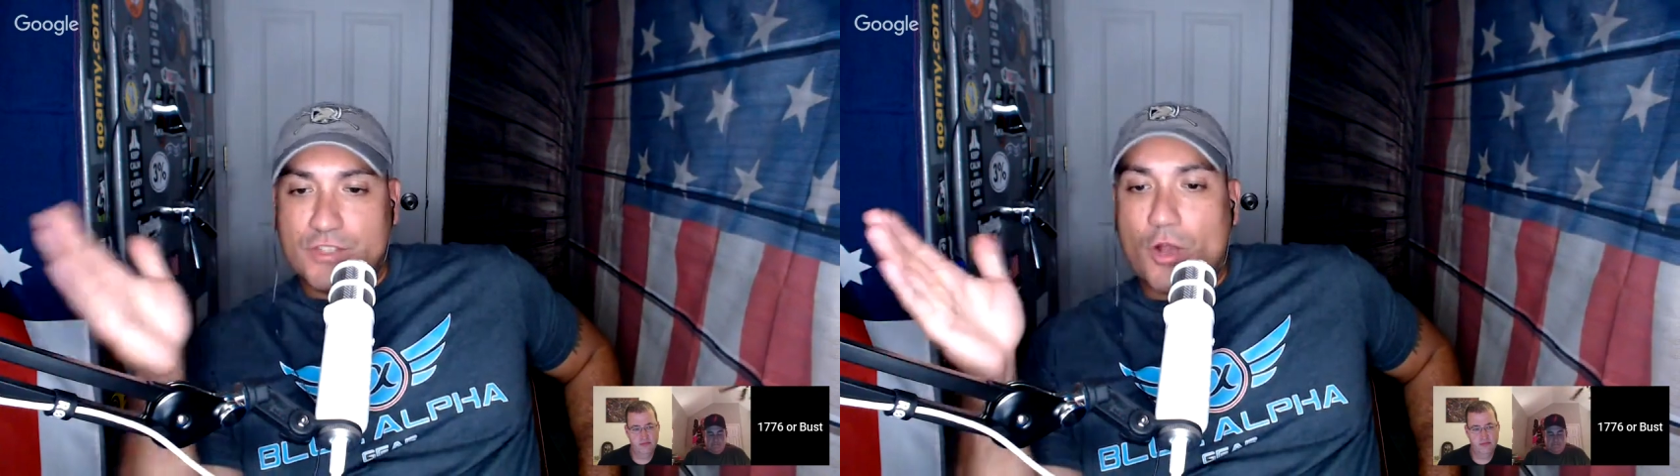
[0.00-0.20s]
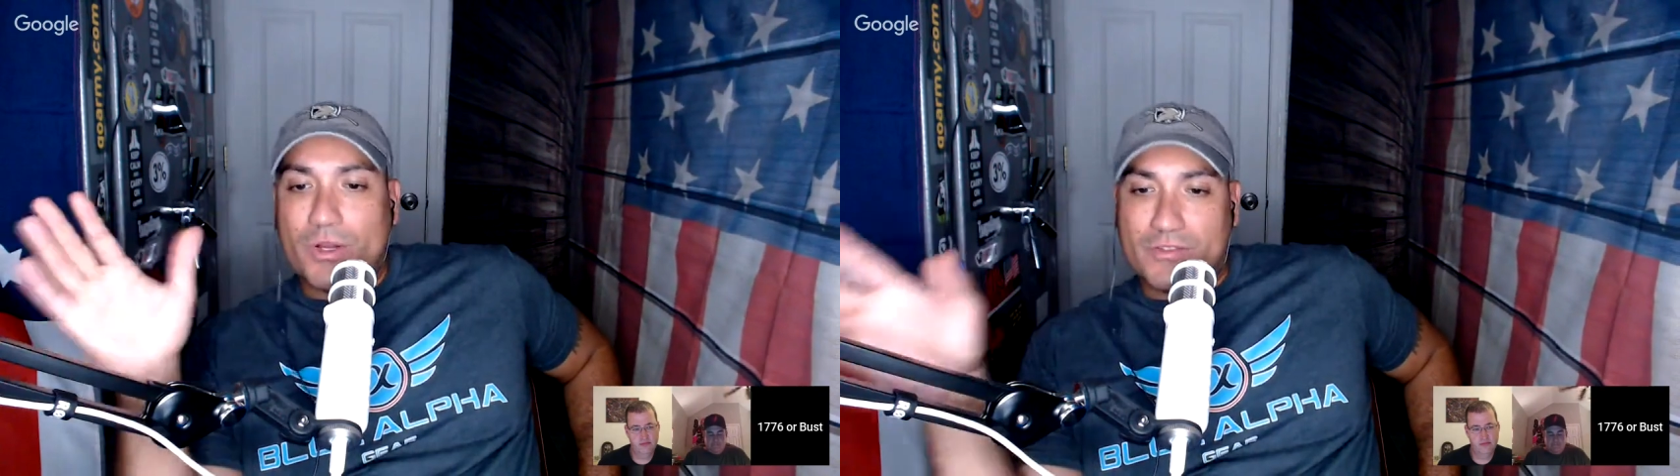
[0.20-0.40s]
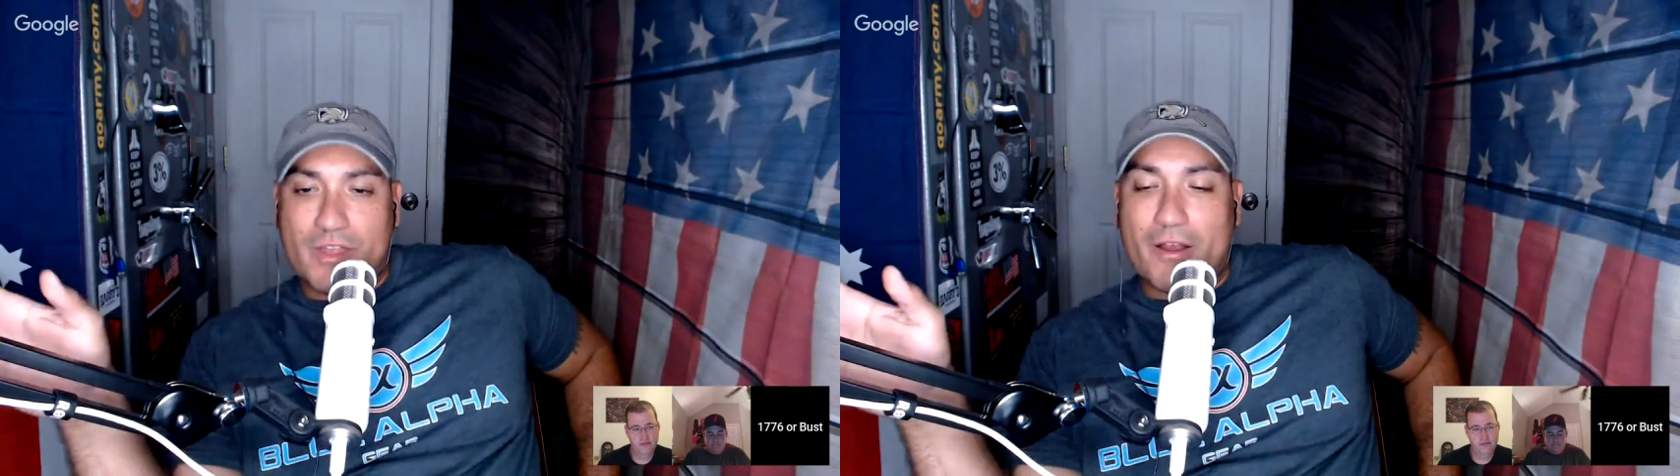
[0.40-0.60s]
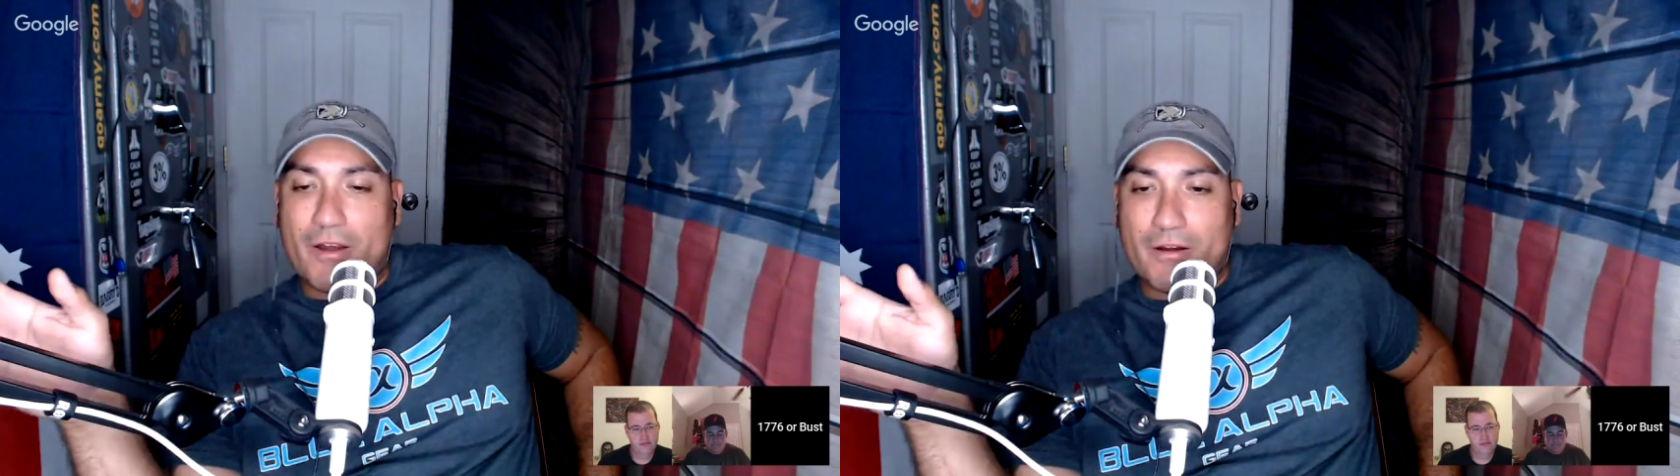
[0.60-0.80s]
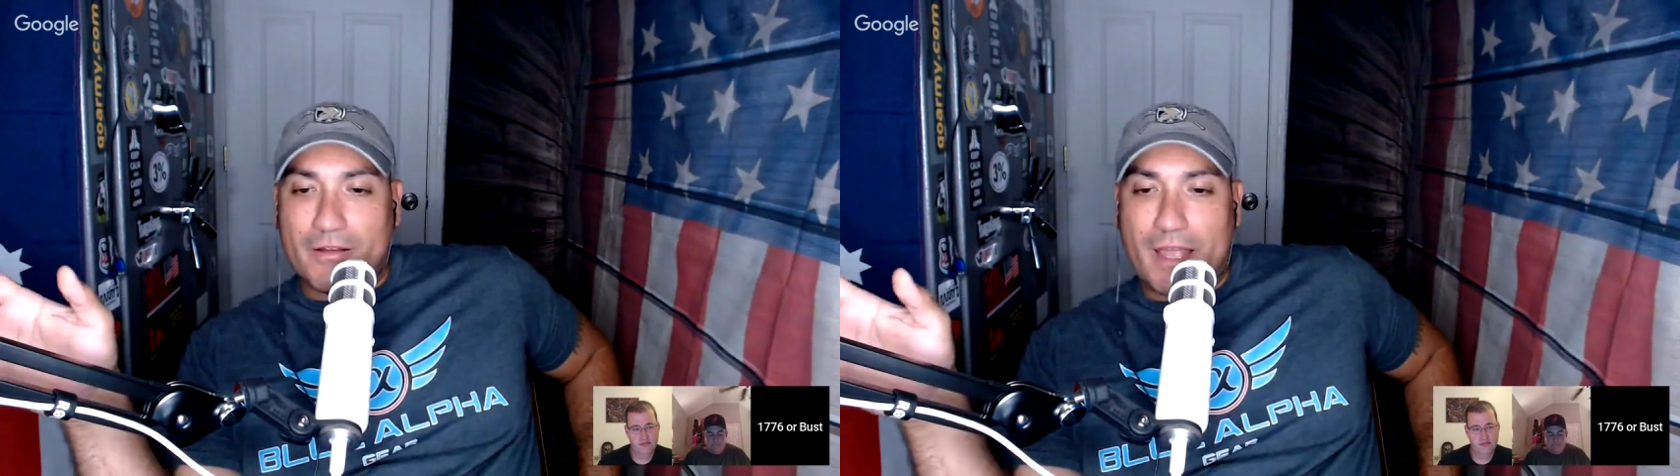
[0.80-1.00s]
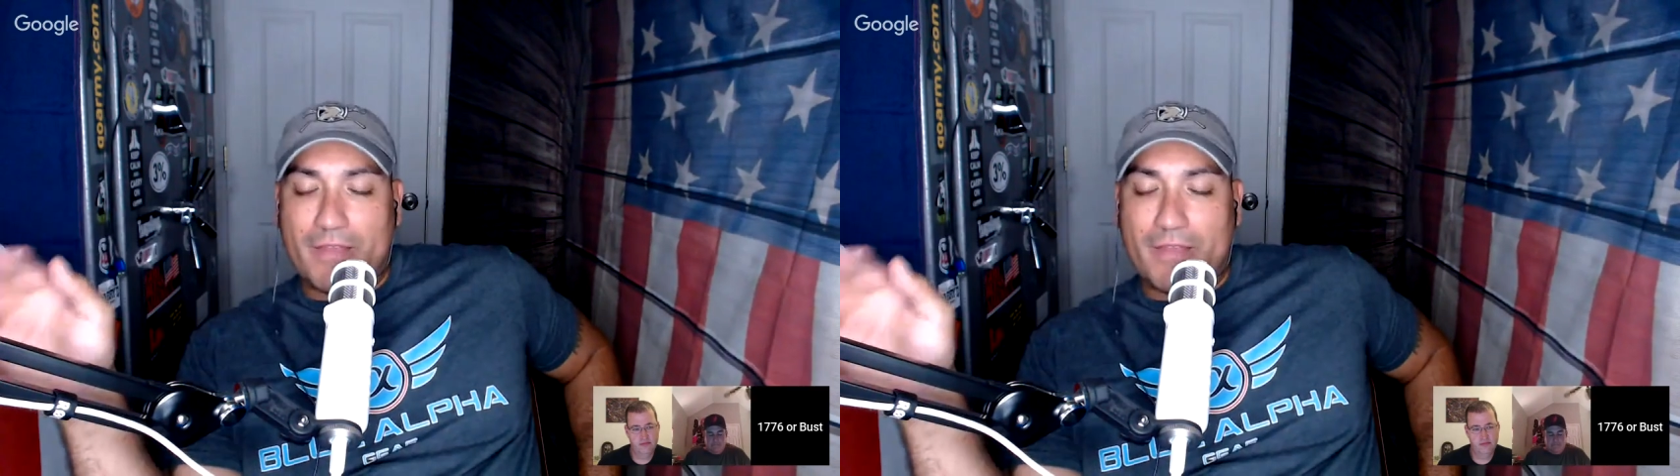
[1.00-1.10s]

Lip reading: know it's there